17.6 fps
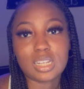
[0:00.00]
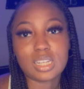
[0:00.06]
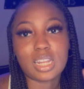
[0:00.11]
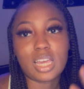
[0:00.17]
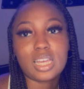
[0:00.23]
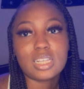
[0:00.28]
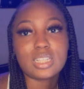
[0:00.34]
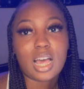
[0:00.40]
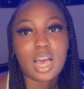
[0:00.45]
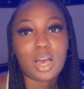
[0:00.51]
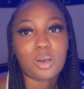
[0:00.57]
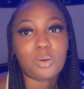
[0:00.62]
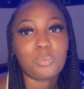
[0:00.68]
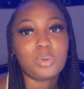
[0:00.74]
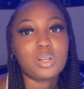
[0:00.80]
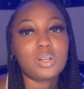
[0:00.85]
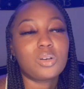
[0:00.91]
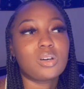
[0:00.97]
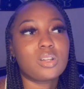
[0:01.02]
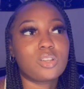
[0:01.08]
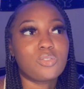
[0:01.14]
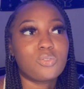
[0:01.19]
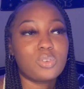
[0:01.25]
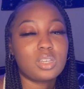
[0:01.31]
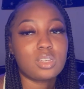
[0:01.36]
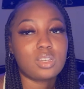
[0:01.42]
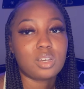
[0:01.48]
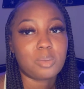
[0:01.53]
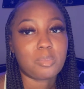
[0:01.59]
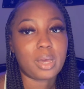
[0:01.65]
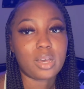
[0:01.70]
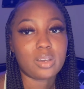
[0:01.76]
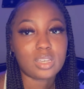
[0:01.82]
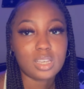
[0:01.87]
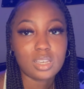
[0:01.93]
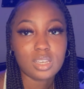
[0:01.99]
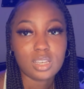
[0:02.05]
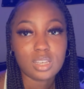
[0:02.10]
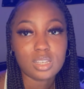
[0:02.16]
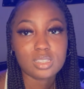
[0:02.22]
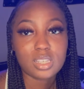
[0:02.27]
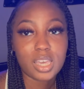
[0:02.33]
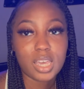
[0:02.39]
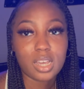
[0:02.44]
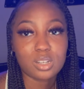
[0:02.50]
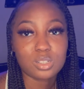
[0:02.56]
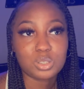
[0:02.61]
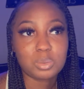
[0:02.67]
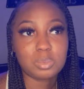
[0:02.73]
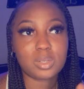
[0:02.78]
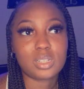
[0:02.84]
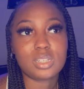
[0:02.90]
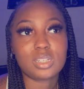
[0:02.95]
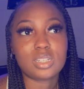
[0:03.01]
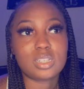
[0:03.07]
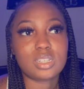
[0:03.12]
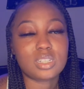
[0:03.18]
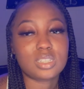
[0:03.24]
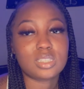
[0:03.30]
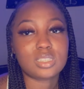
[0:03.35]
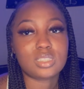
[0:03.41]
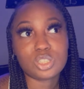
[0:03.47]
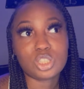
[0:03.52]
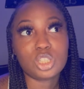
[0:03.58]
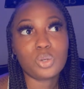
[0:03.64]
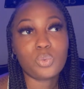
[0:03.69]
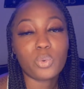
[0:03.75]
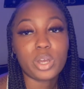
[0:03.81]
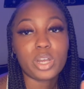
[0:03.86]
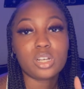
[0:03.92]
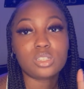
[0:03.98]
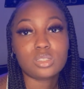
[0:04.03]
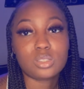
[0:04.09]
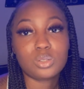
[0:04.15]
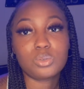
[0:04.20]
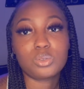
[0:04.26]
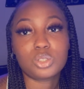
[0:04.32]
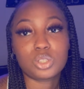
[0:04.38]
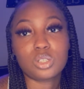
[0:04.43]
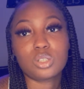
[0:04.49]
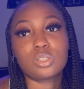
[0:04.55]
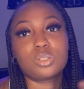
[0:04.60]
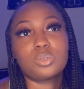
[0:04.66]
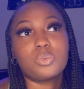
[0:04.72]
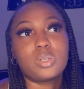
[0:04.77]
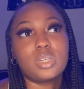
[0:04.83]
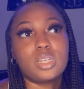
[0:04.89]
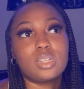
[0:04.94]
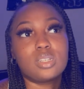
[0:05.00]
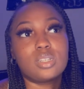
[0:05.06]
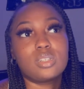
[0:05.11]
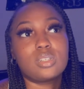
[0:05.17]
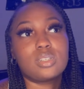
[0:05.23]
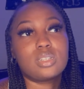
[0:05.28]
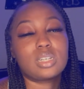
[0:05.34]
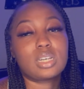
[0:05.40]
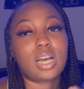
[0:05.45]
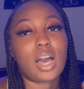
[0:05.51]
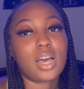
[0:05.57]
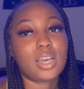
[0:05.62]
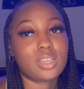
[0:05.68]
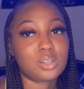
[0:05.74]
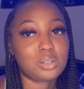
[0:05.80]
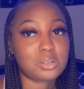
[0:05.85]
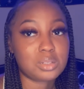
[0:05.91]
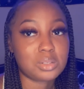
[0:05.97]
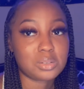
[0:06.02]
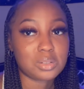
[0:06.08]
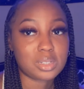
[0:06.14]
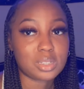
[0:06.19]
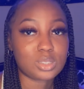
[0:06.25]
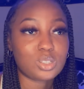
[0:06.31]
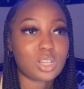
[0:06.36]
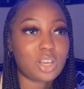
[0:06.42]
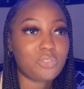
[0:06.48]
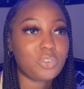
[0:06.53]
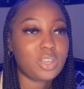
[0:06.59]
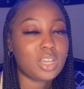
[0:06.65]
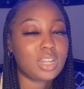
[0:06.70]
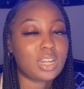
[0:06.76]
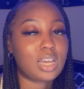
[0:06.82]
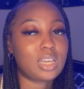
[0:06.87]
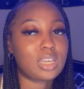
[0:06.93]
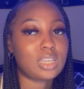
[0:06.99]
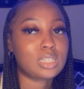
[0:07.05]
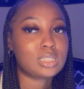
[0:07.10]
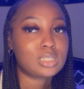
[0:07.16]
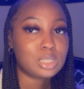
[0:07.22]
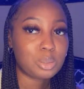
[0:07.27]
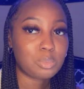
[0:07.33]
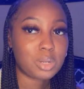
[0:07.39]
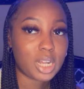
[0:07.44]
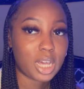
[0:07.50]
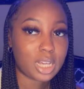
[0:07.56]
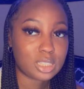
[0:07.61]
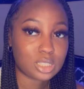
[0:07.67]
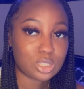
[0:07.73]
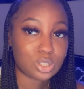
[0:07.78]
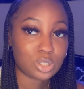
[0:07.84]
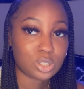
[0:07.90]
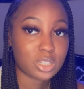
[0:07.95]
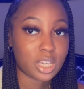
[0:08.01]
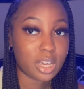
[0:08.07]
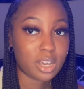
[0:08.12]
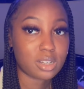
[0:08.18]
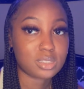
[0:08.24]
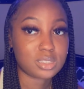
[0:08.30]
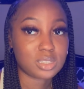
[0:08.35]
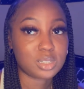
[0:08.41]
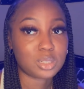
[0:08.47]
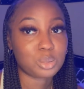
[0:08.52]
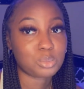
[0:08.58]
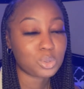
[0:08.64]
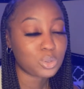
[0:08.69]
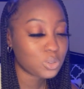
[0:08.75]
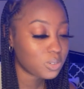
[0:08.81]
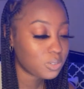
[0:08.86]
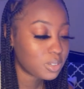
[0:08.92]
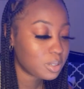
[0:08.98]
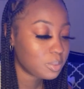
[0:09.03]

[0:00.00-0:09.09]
that's how we're gonna feel about KeKe's character, because she wears 2 shirts with Coyote on it, so I feel like it symbolizes her character in the movie.